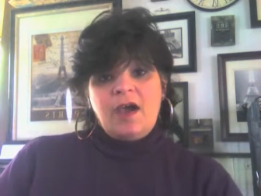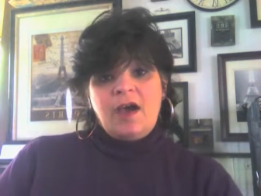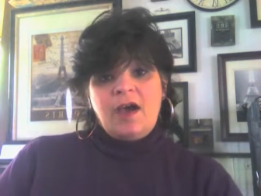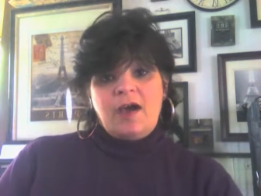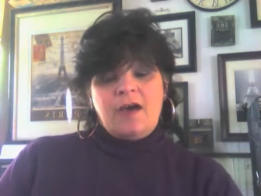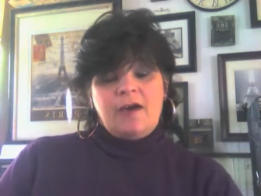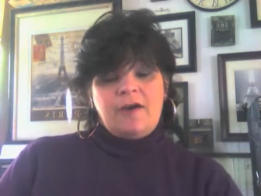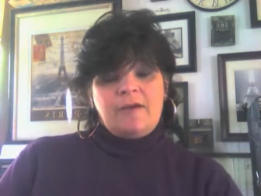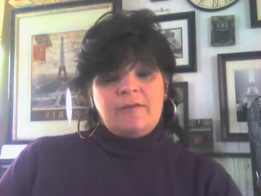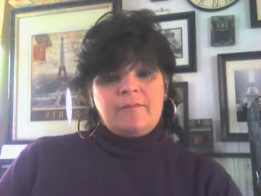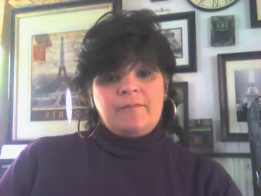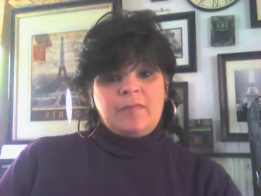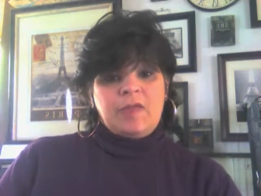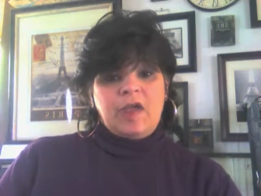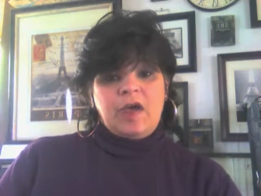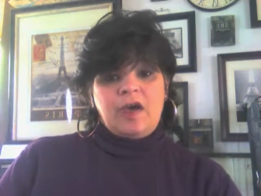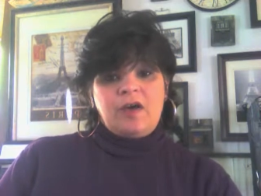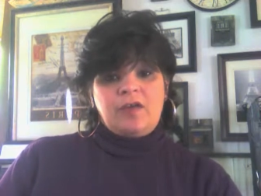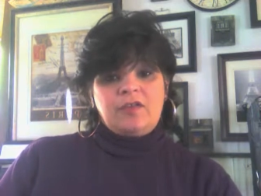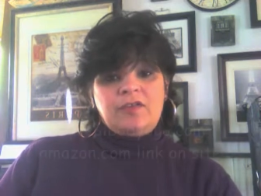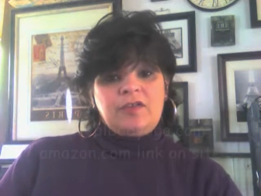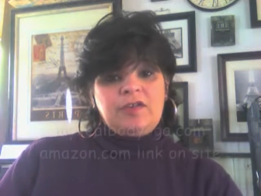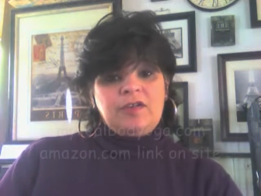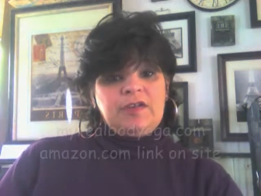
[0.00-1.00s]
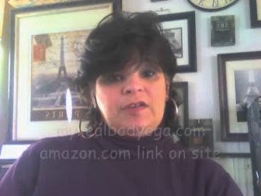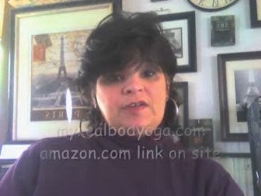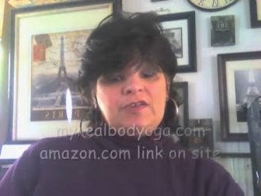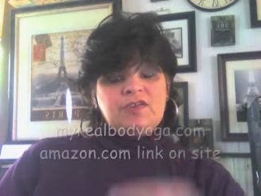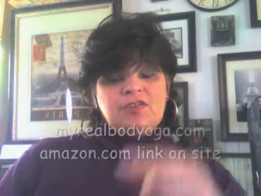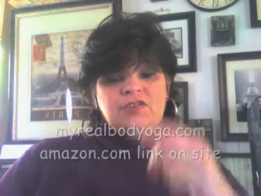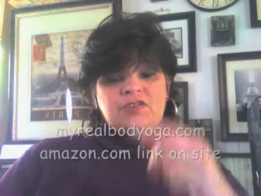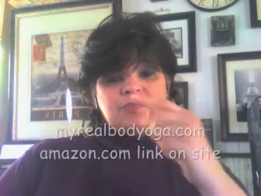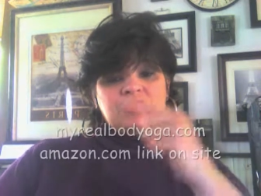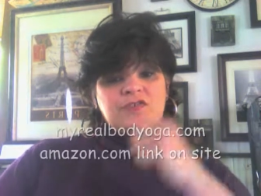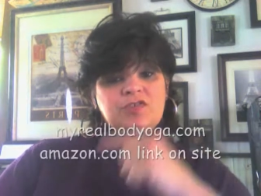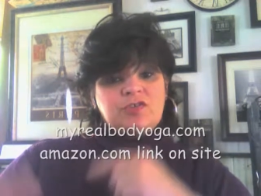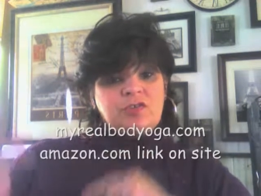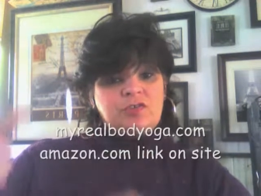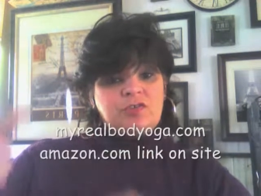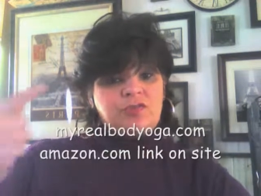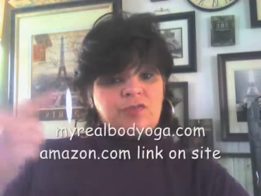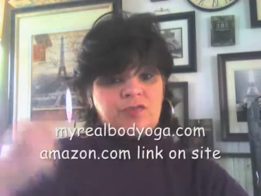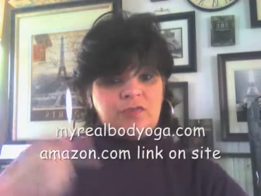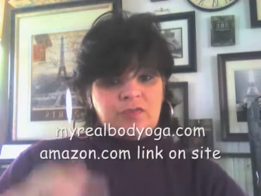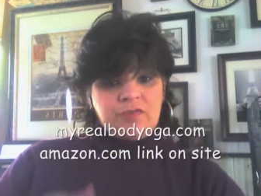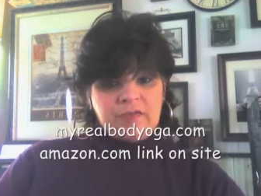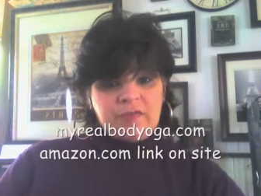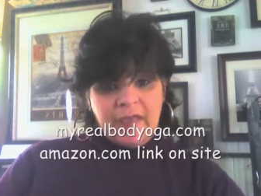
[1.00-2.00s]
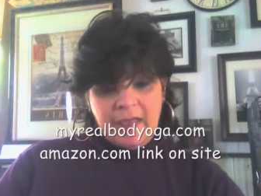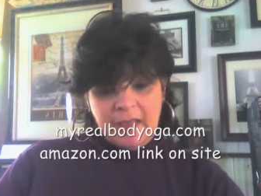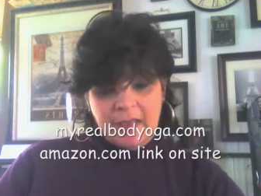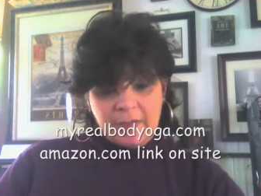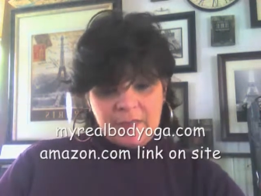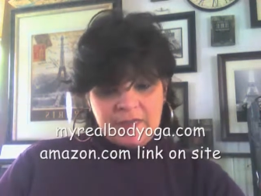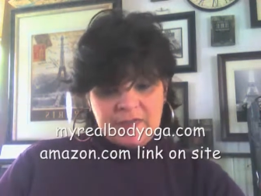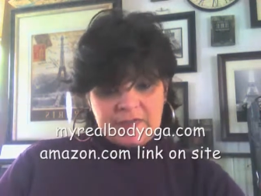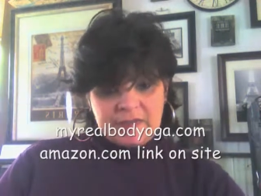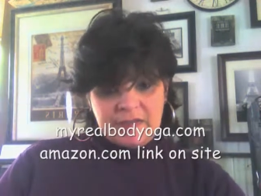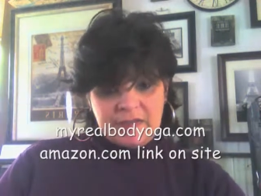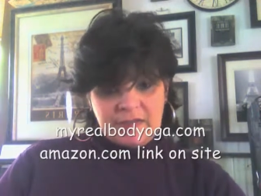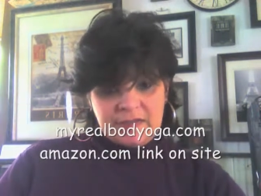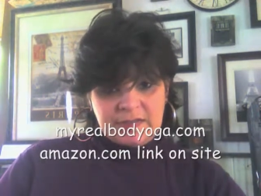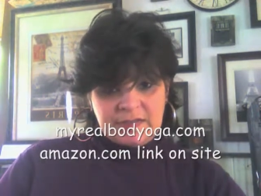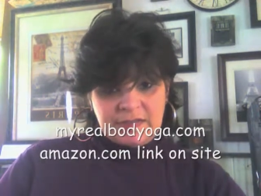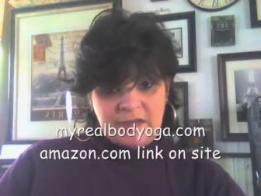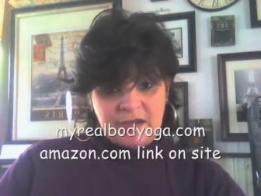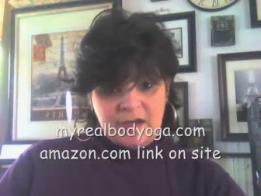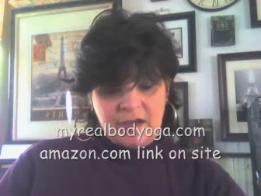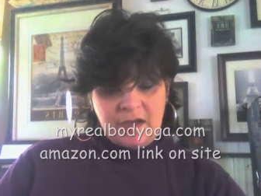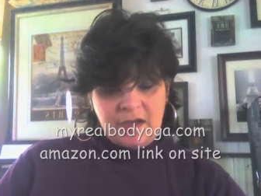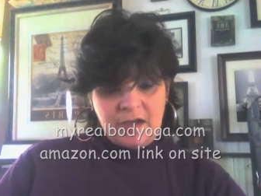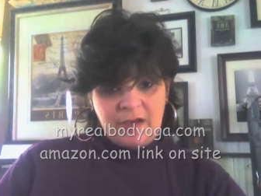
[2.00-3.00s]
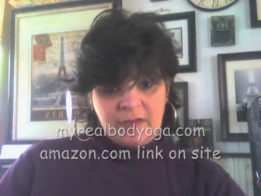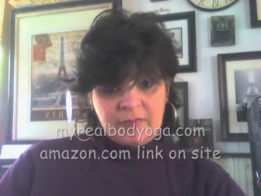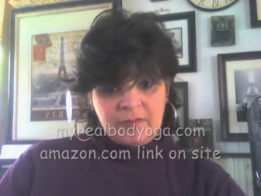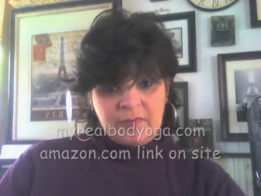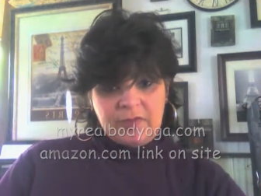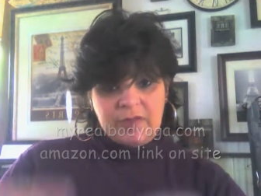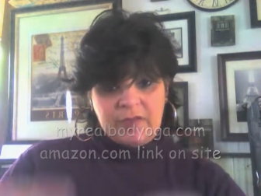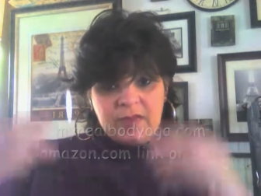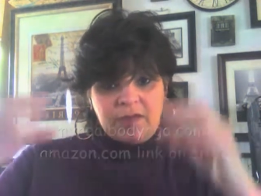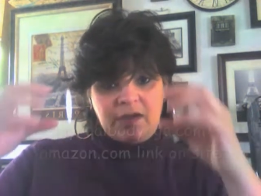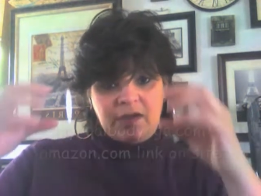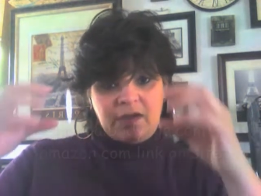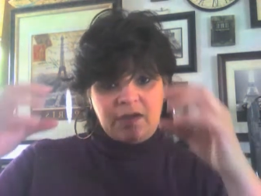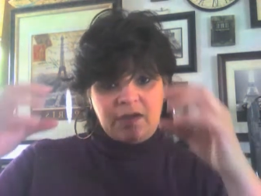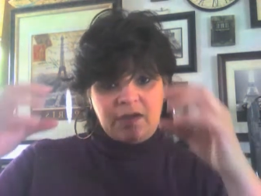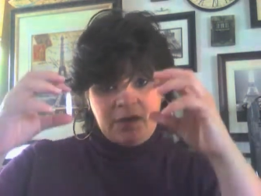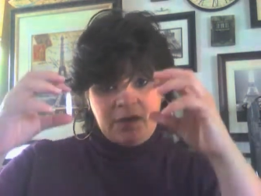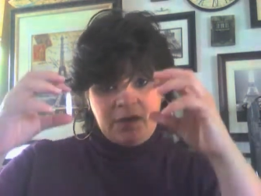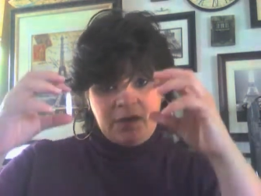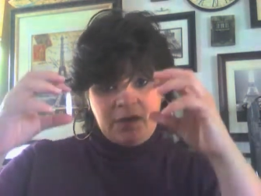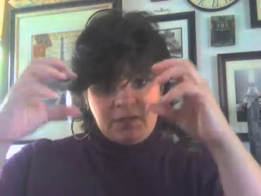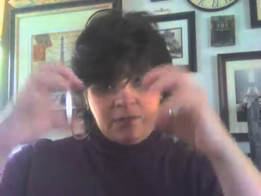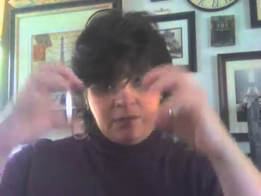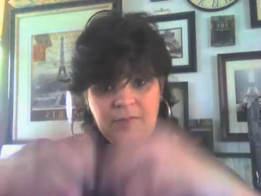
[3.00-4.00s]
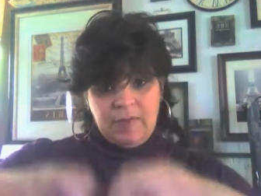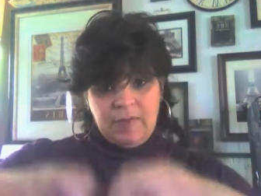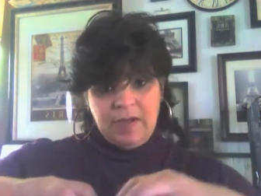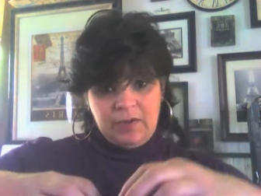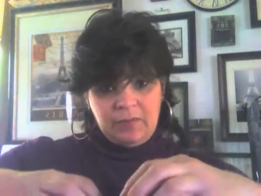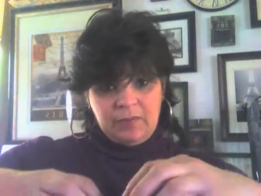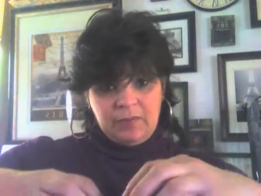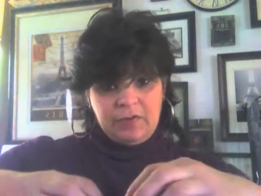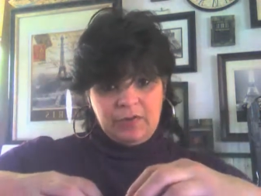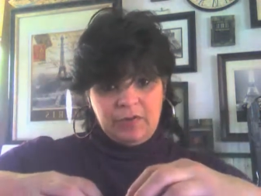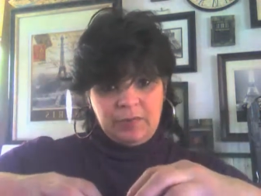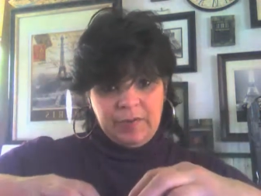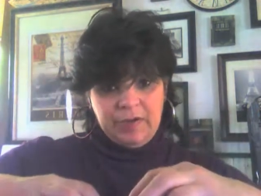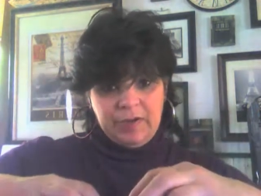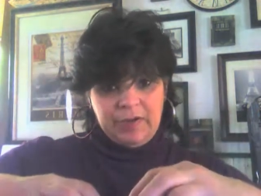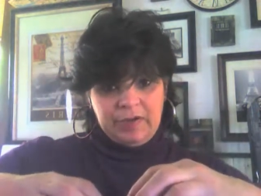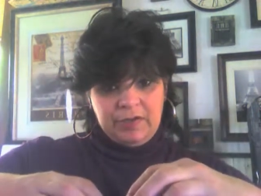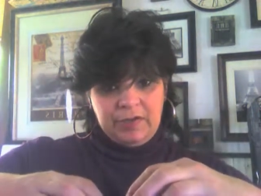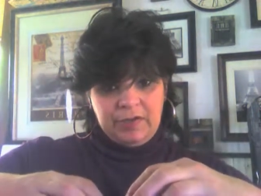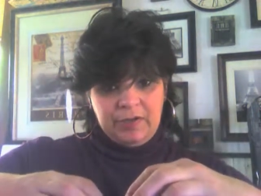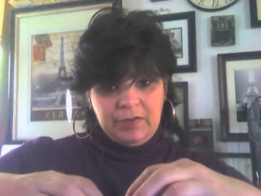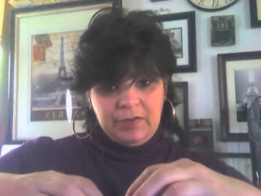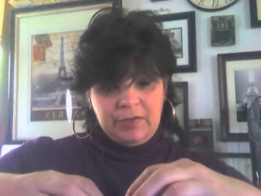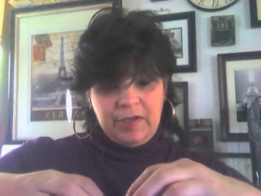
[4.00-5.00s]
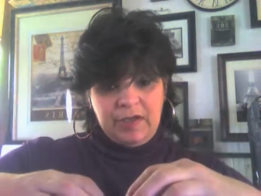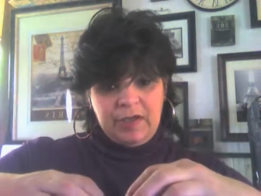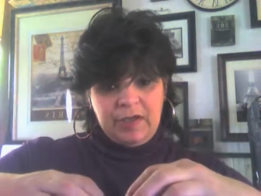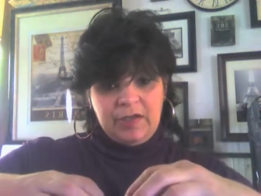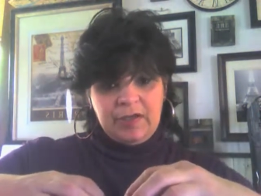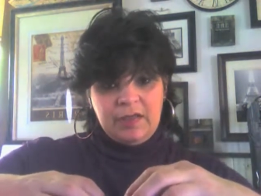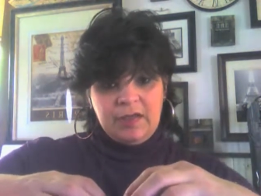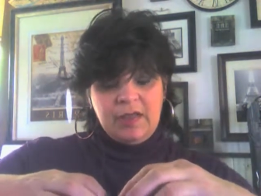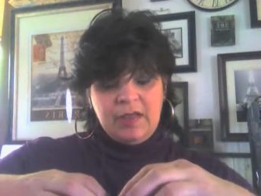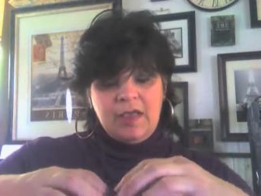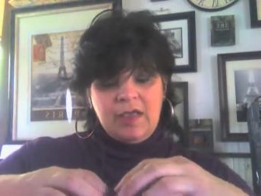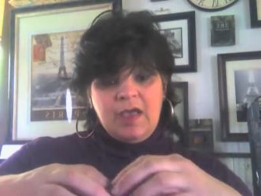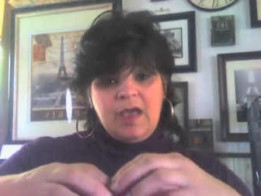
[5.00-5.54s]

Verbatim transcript: Um, all you need to do is go through the Amazon.com link on My Real Body Yoga.